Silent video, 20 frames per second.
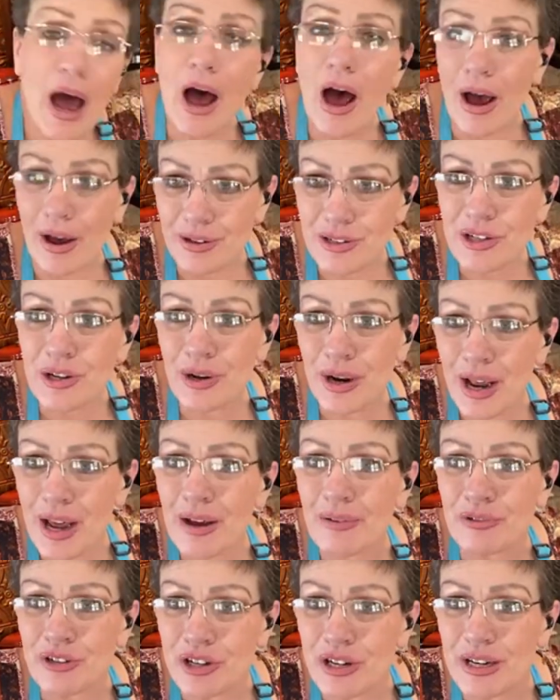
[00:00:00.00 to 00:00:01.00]
yeah, it's going to
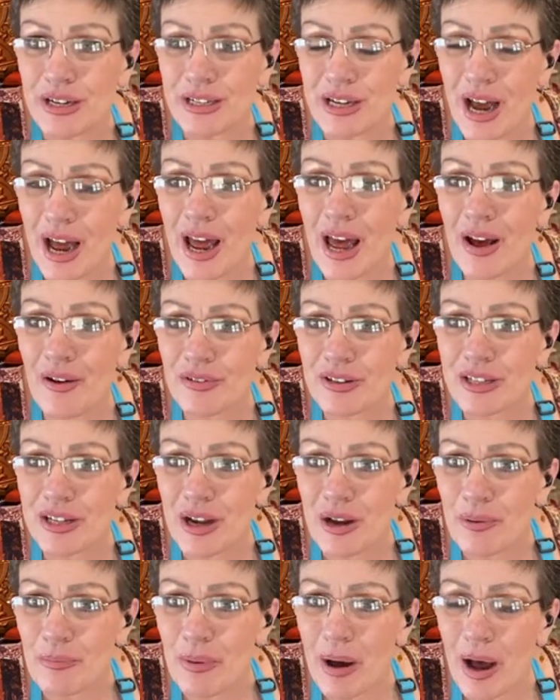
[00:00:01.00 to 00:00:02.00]
have cheese. I have
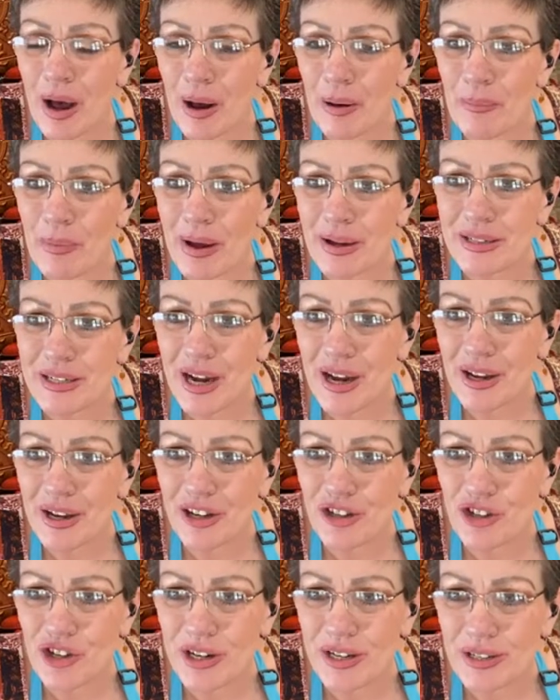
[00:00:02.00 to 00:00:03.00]
some
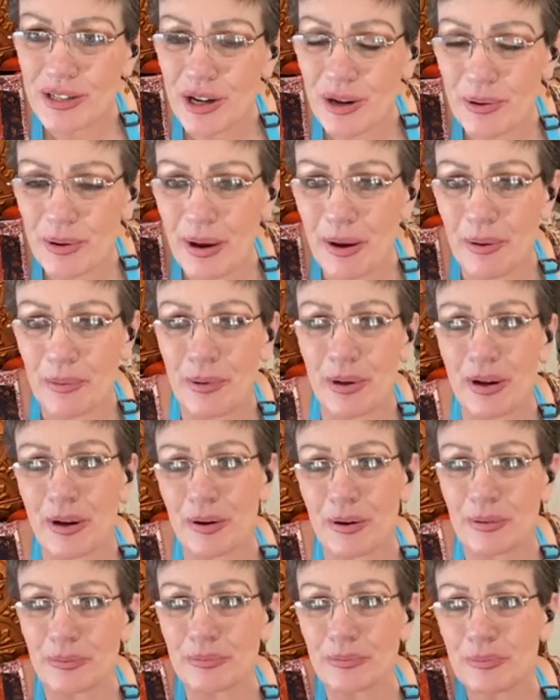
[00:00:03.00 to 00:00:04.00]
Italian cheese I'm going
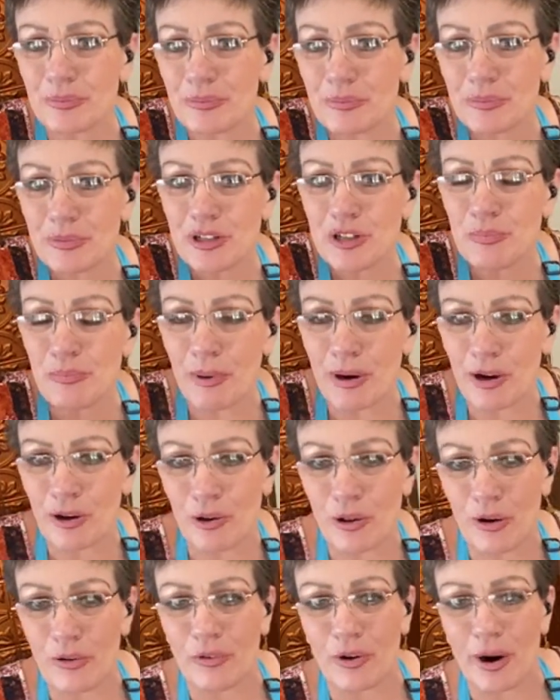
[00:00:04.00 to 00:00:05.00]
to
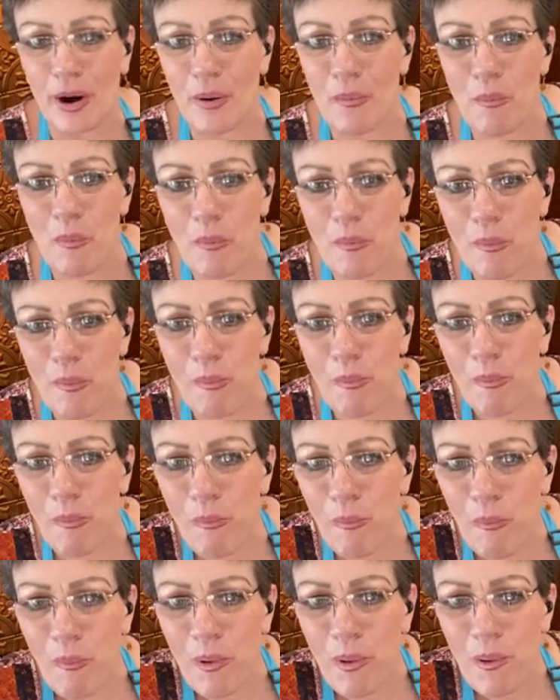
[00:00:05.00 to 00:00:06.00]
sprinkle over it.
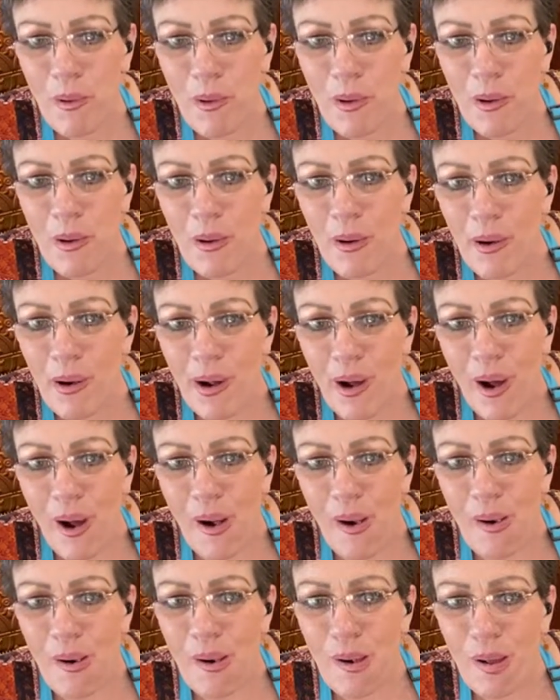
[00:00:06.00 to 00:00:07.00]

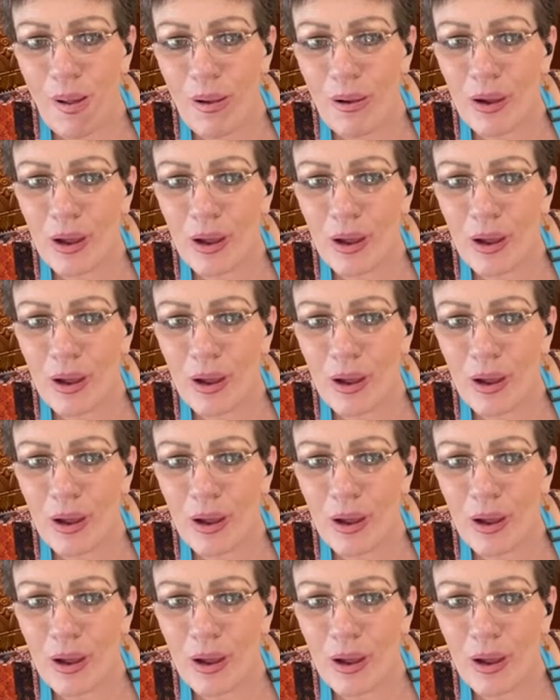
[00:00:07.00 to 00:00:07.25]
Yeah.